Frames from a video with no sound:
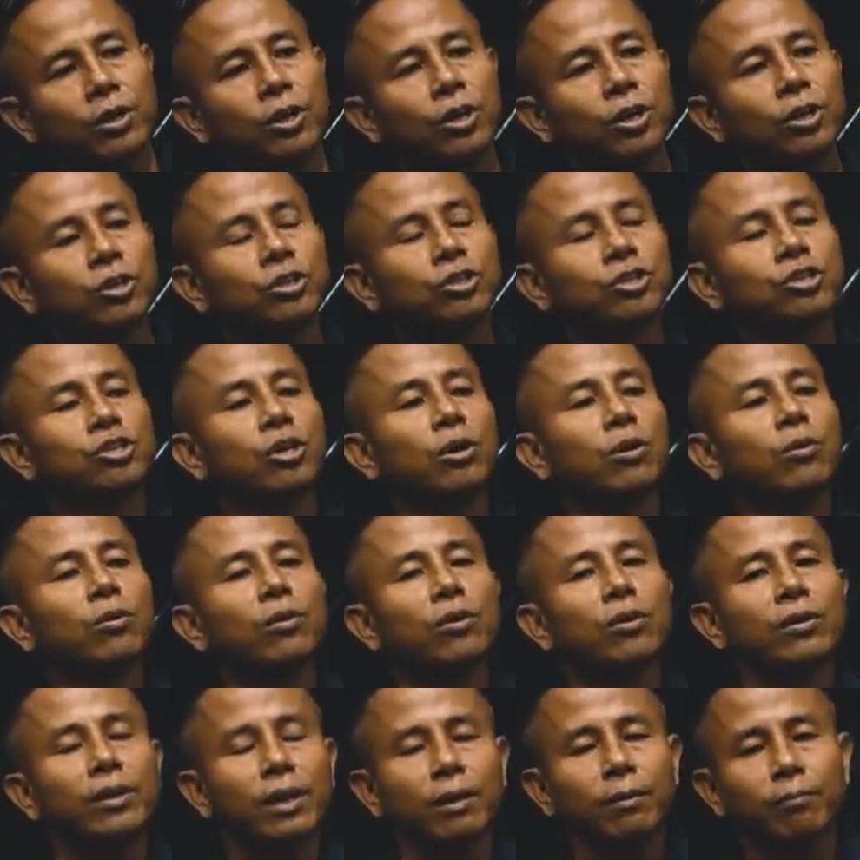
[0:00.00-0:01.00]

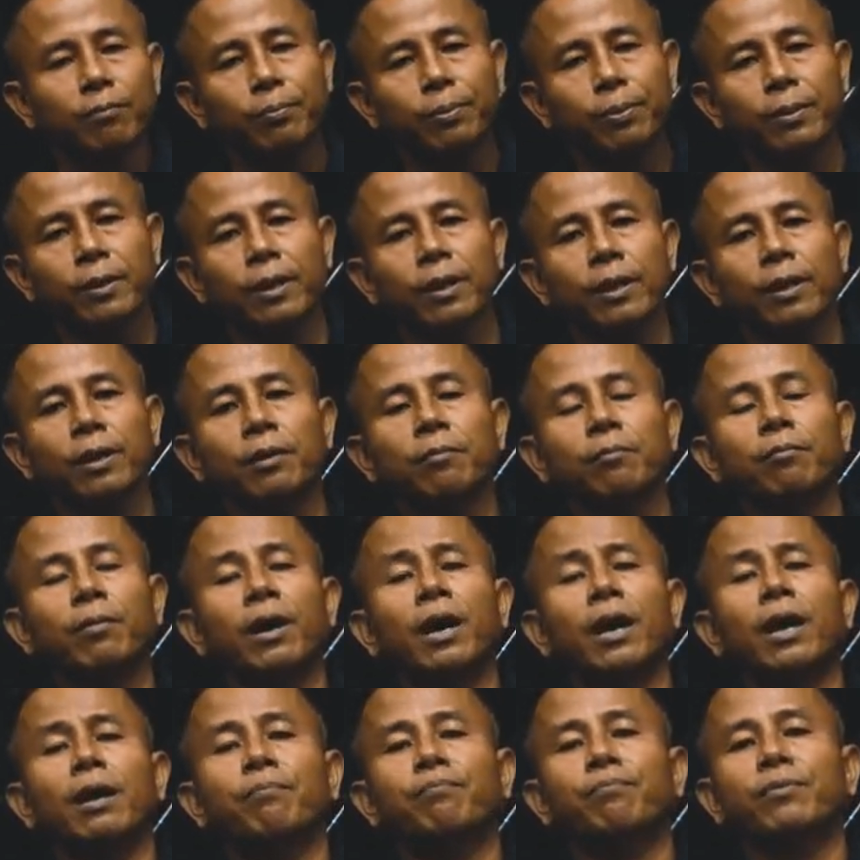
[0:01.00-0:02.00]
show them,
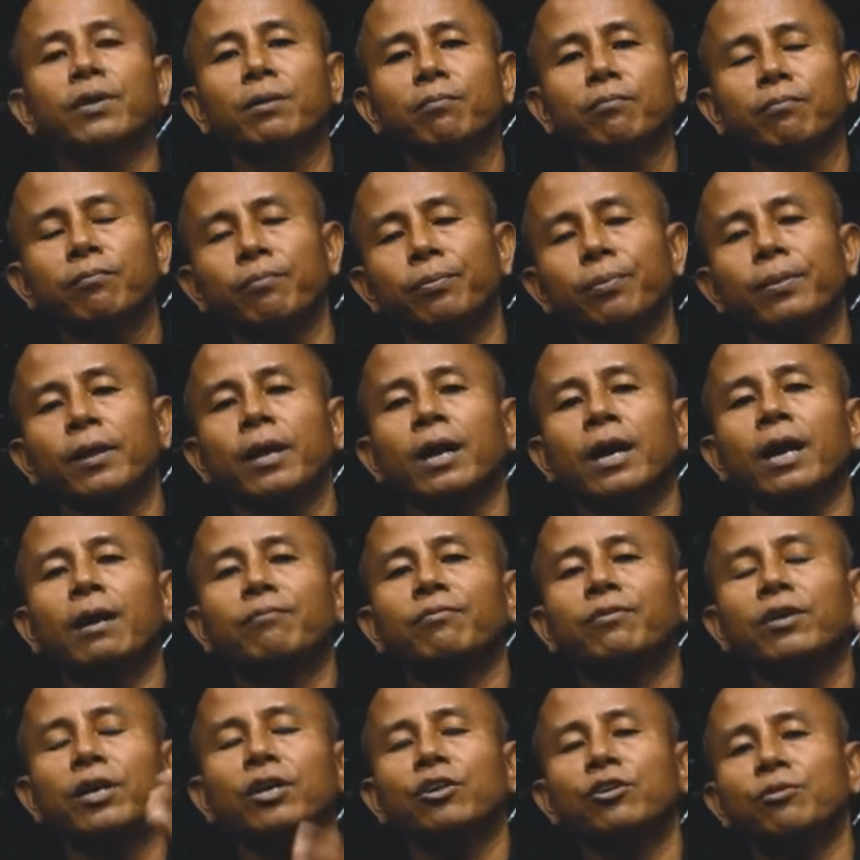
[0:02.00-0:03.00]
have them, have
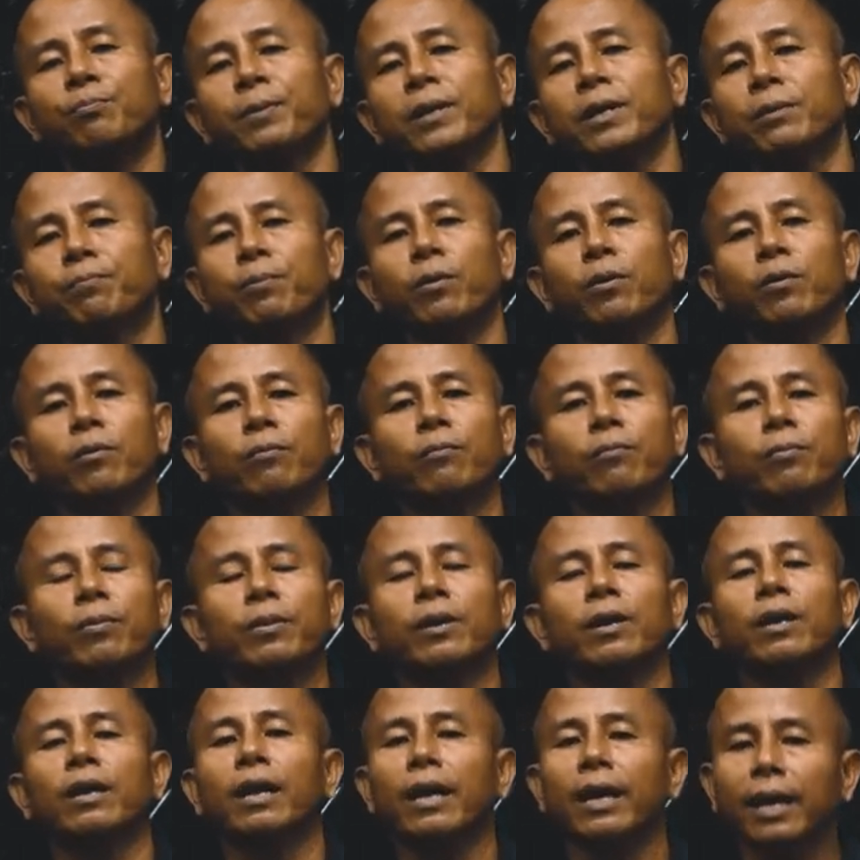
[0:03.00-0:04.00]
these people,
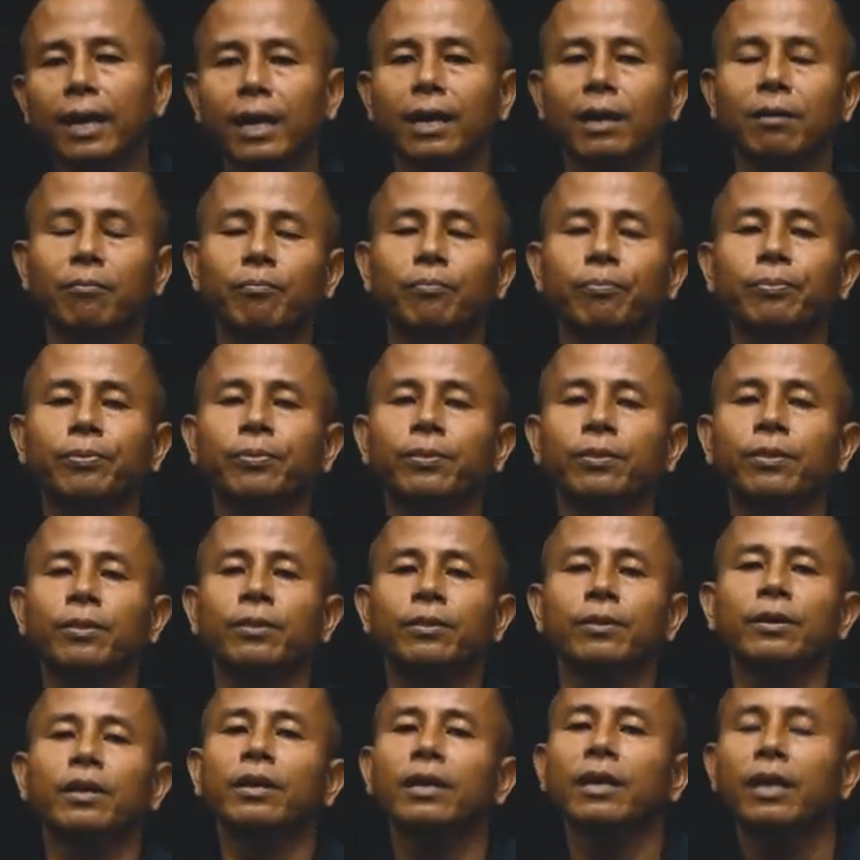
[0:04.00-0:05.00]
the lamb,
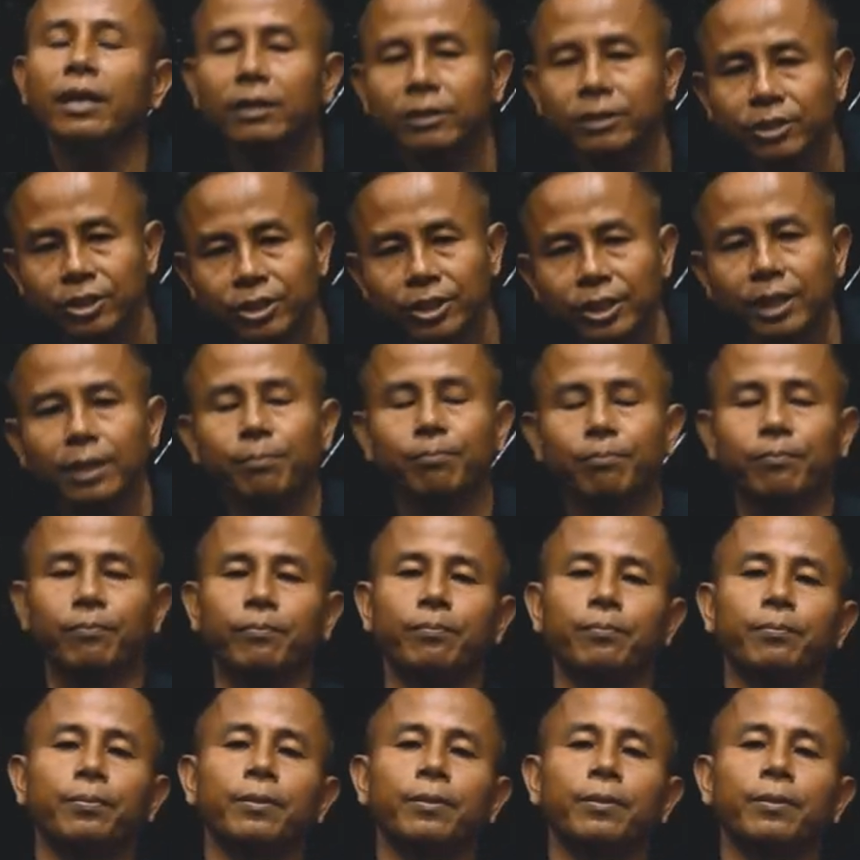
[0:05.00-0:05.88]
the little sheep.